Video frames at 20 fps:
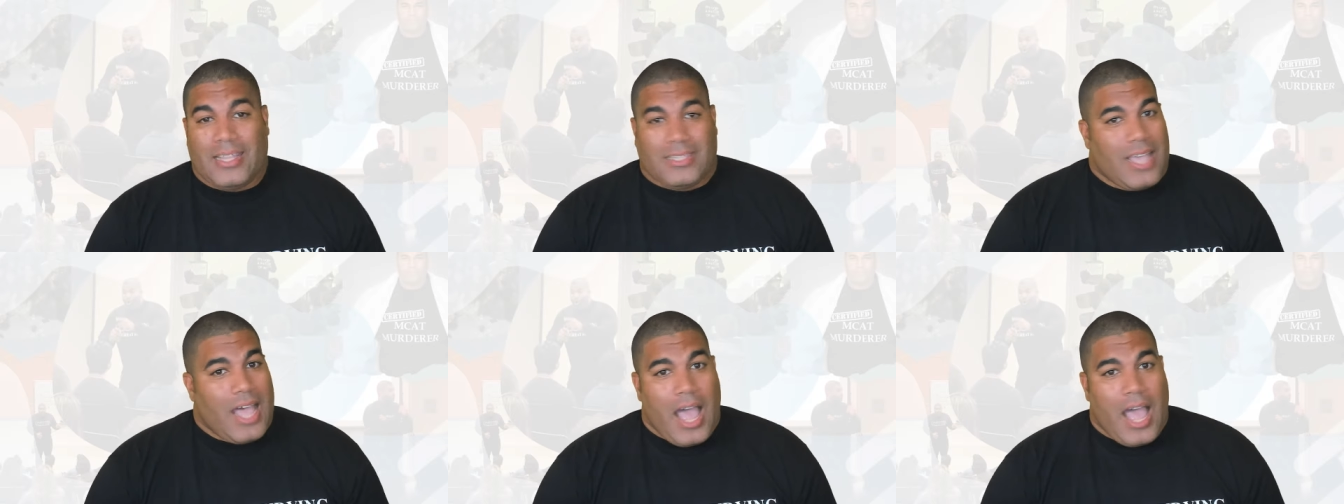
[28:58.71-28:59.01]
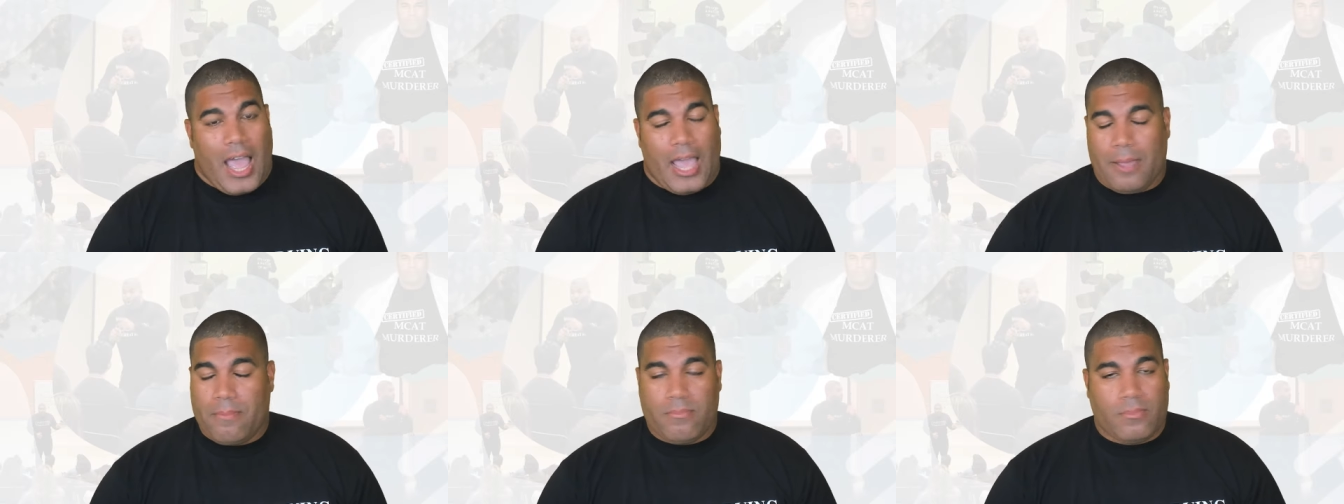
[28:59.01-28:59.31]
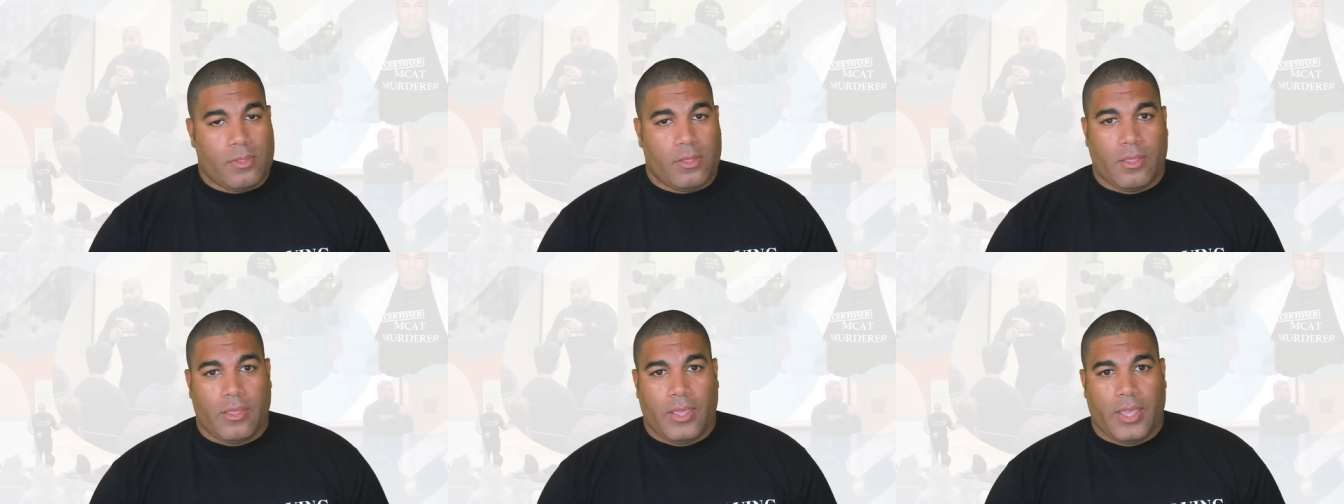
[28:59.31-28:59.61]
time,
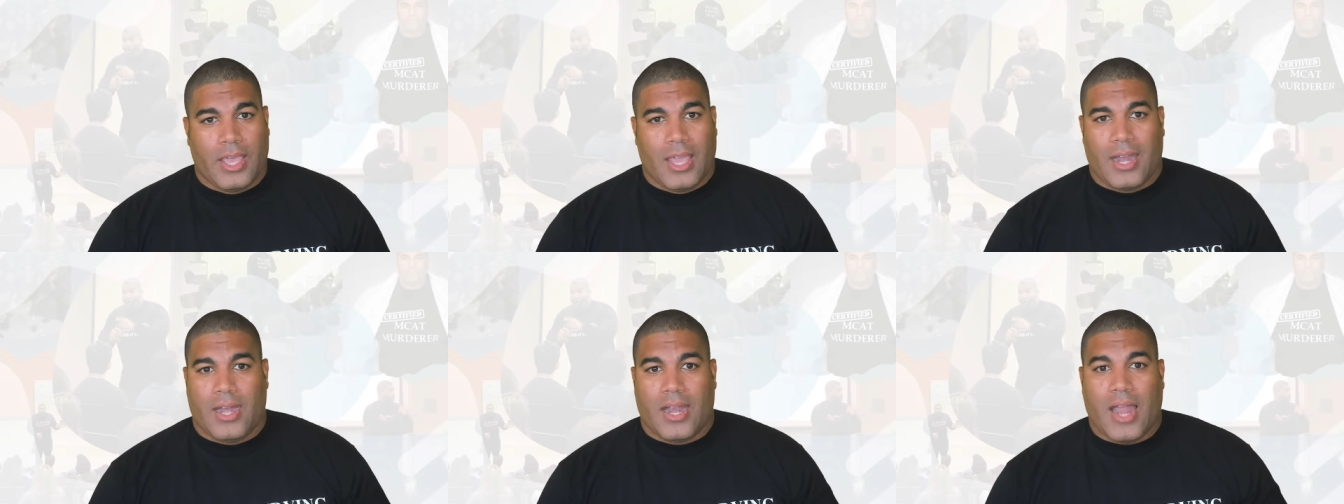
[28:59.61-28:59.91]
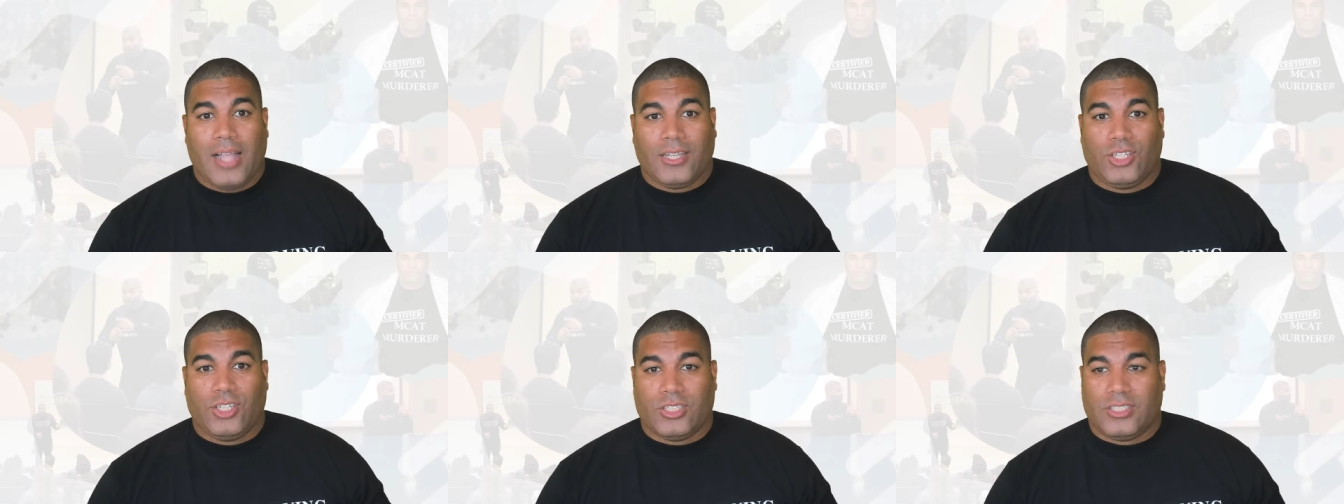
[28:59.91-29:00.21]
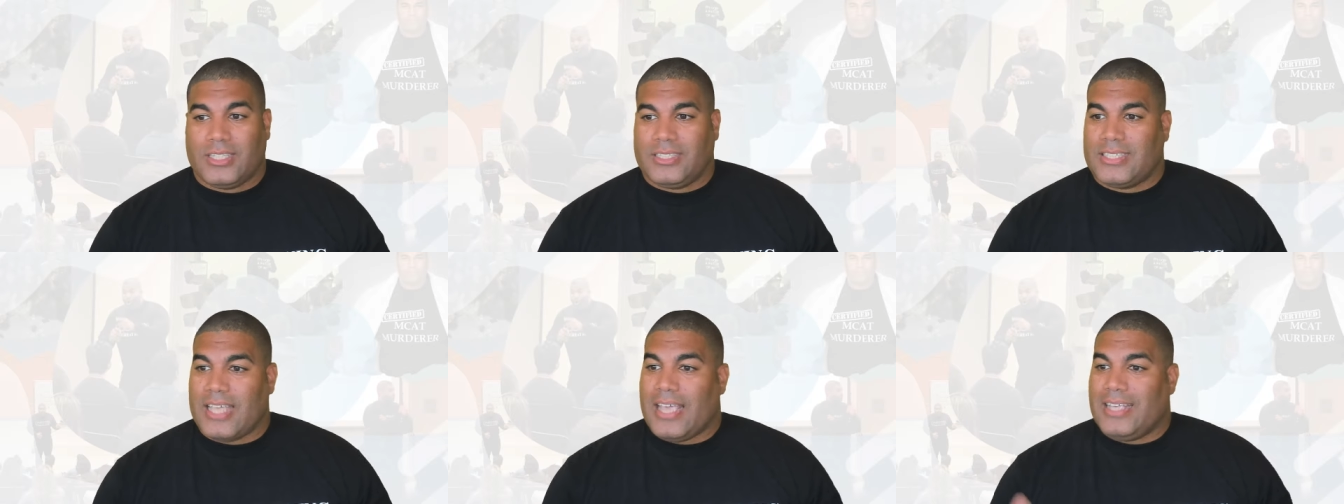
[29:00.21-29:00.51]
not just
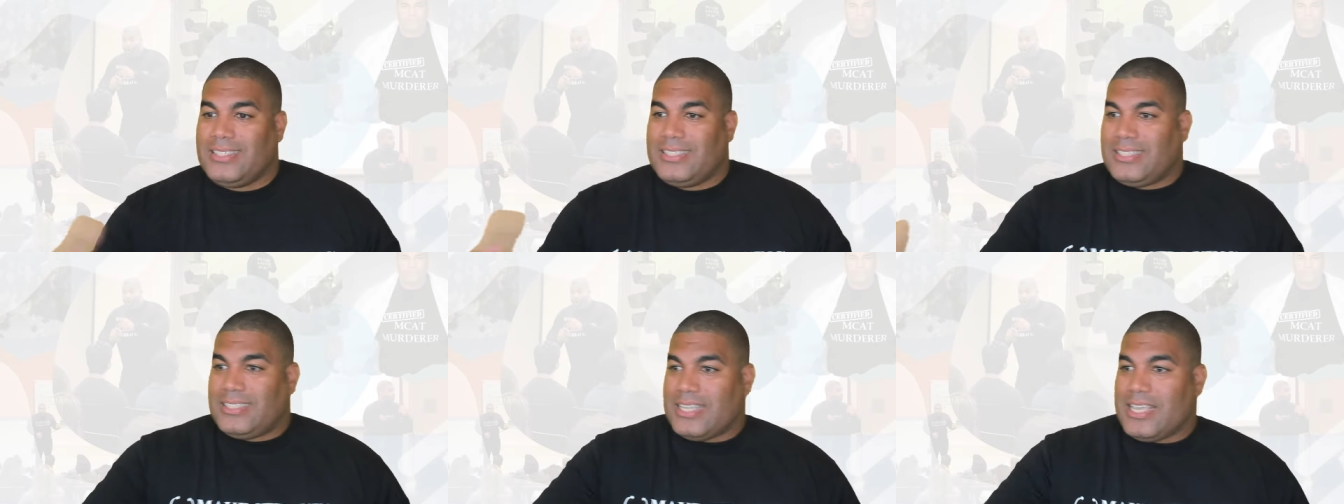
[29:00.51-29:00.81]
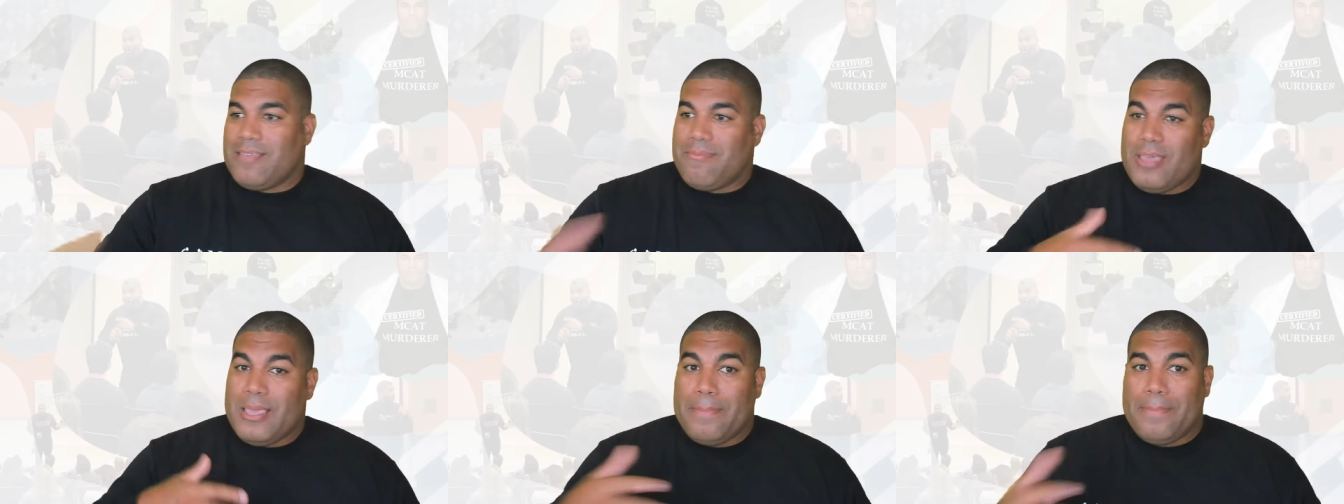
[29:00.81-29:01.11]
to say, see me,